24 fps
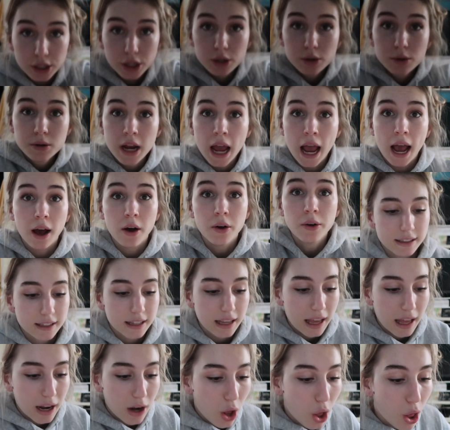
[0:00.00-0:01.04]
to do now is
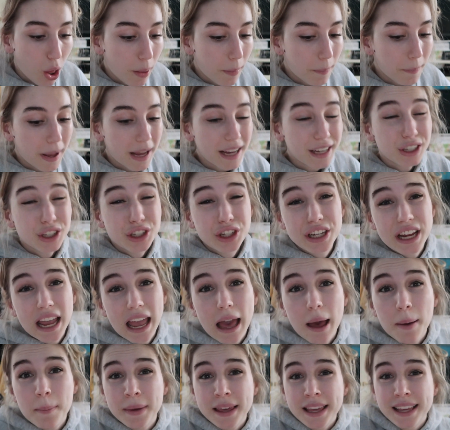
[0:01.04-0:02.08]
get all my
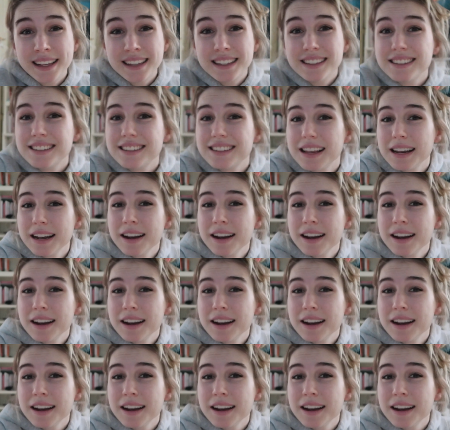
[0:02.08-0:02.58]
jammies